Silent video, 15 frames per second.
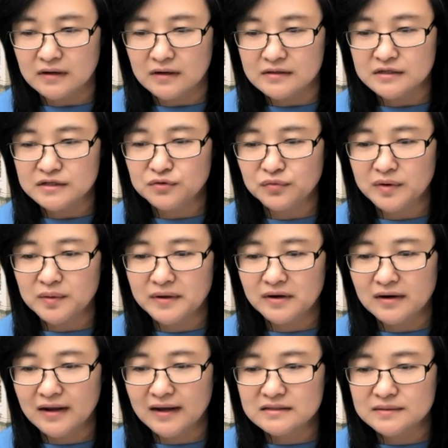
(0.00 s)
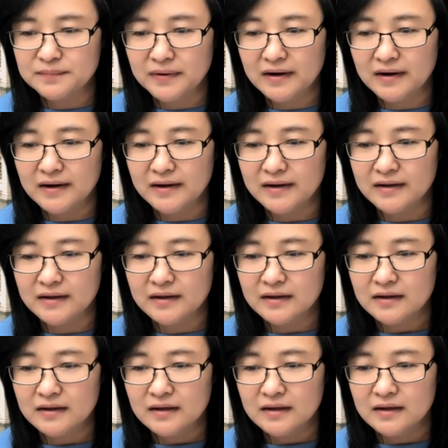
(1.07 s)
And you will be led by
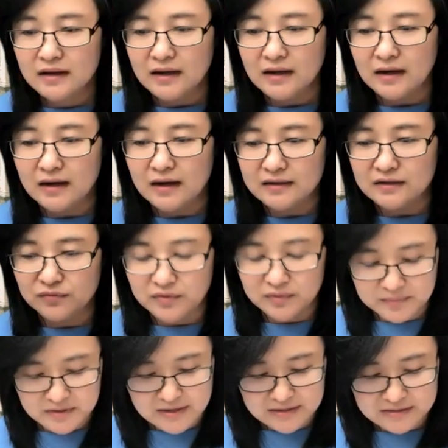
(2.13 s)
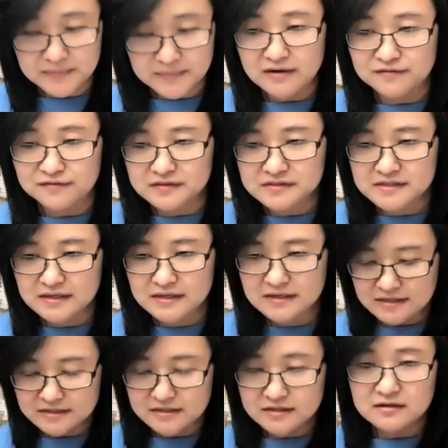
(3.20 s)
a
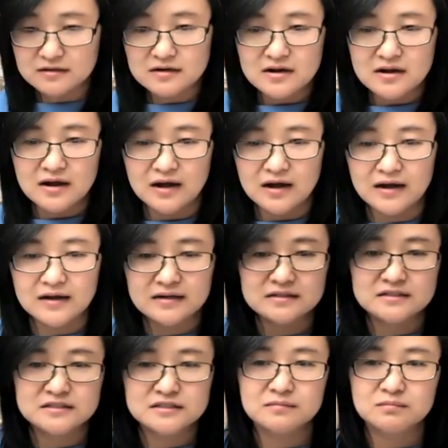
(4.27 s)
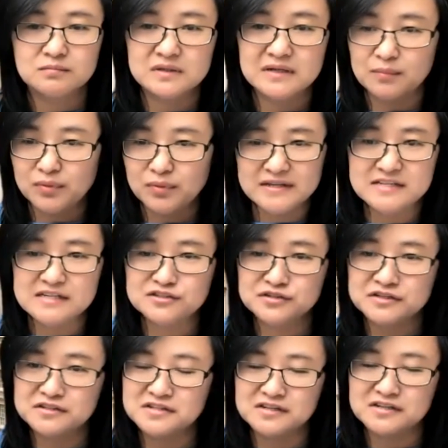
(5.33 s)
facilitator. And yeah, please
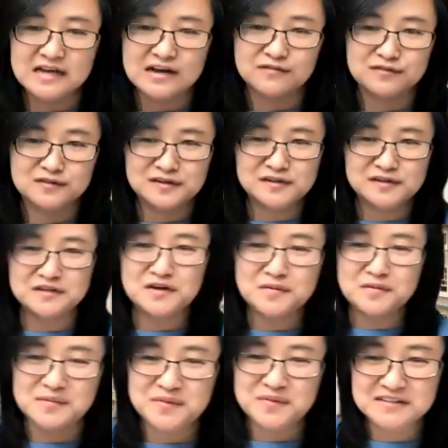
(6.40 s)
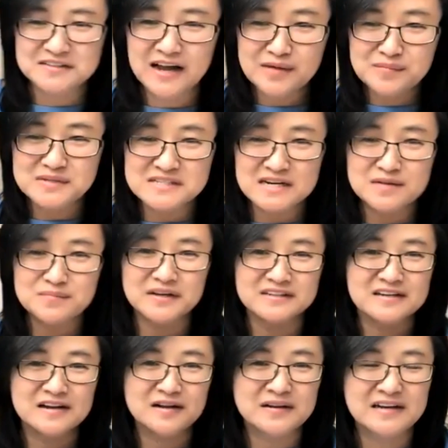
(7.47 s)
introduce yourself. You know me, because time is
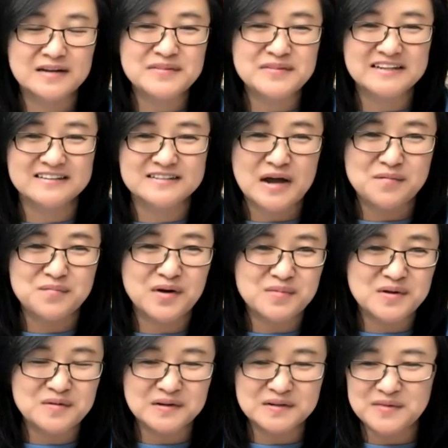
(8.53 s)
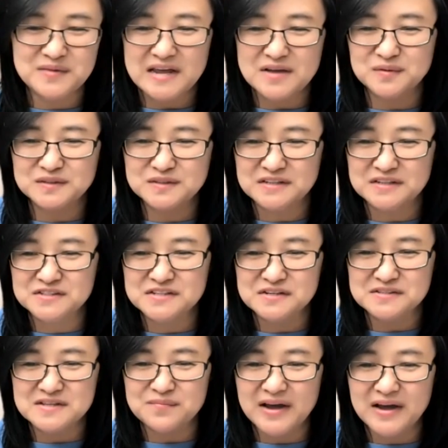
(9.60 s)
limited. I probably won't be able to
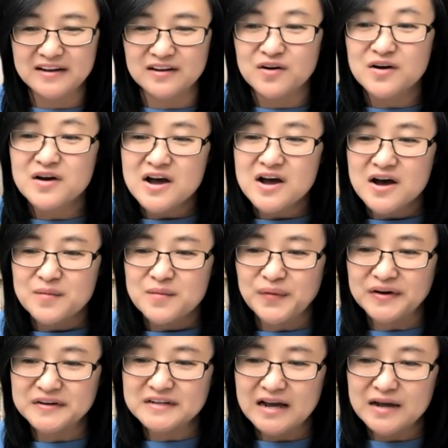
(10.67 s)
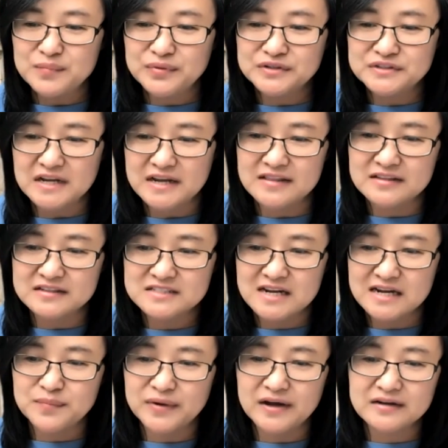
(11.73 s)
introduce the panel, but I put in the
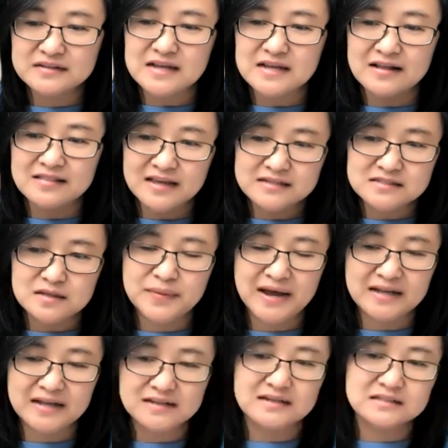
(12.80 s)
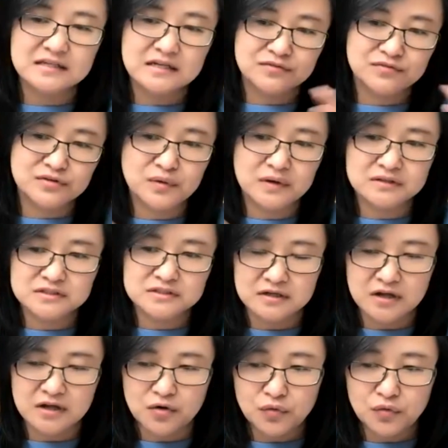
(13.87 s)
chat box, and that's the Padlet if you want
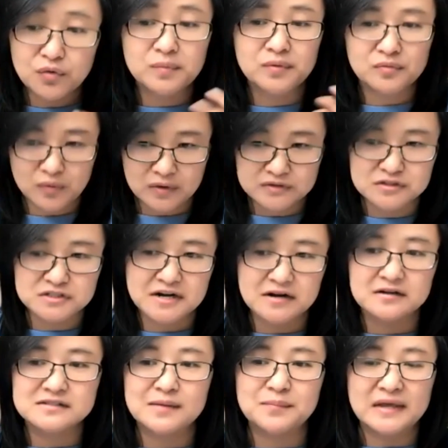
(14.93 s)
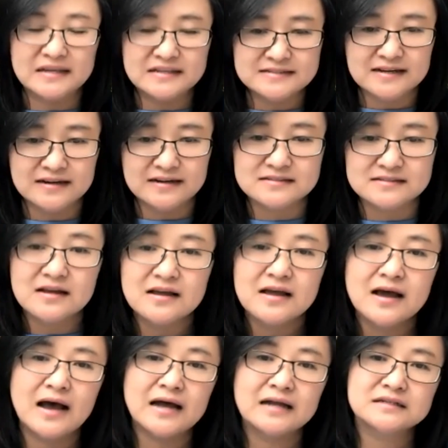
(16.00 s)
your group want to share some insights,
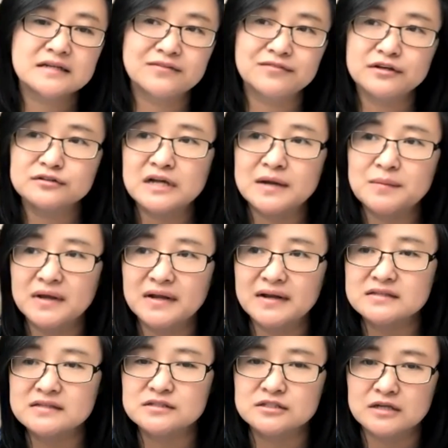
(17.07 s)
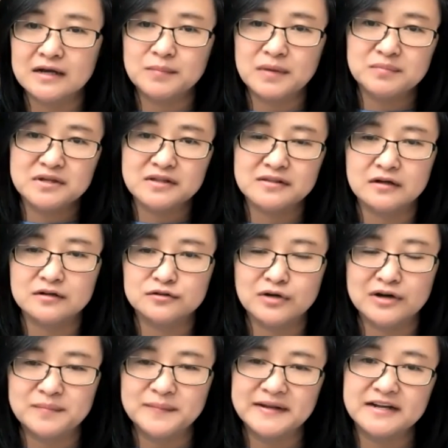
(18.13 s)
and give you 10 minutes, maybe
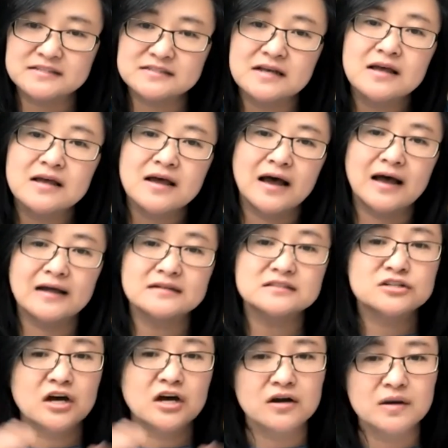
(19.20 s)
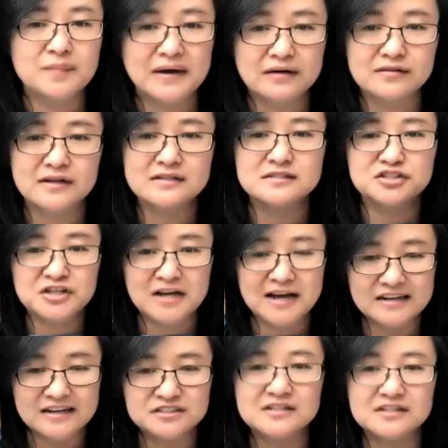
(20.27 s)
12 minutes, and talk about these
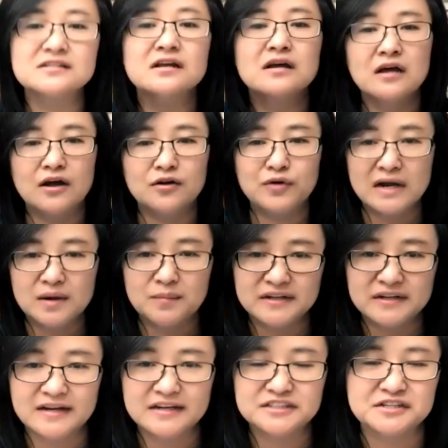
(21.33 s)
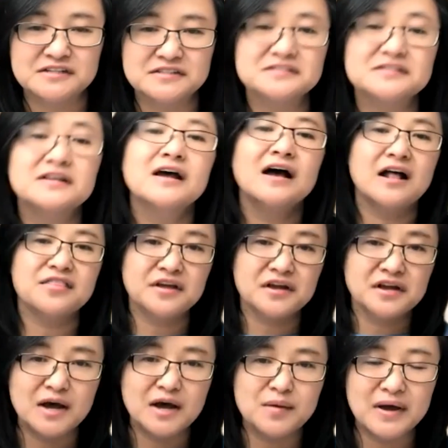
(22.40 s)
challenges, recommendations, and
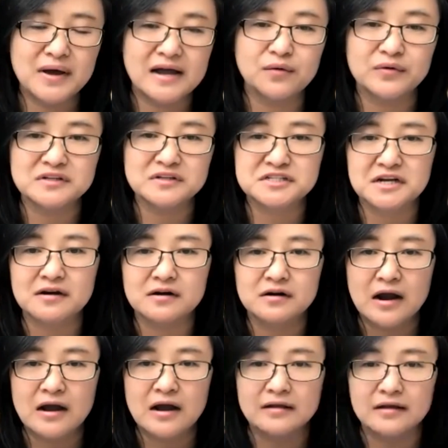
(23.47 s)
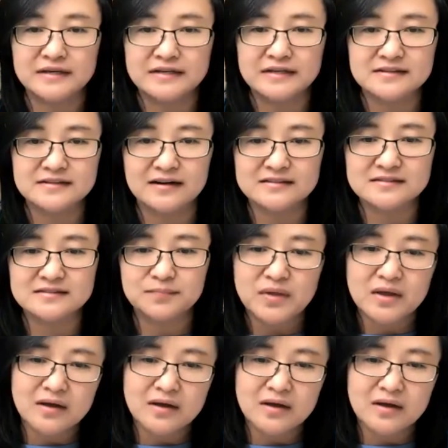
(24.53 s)
then come back, we share your insights.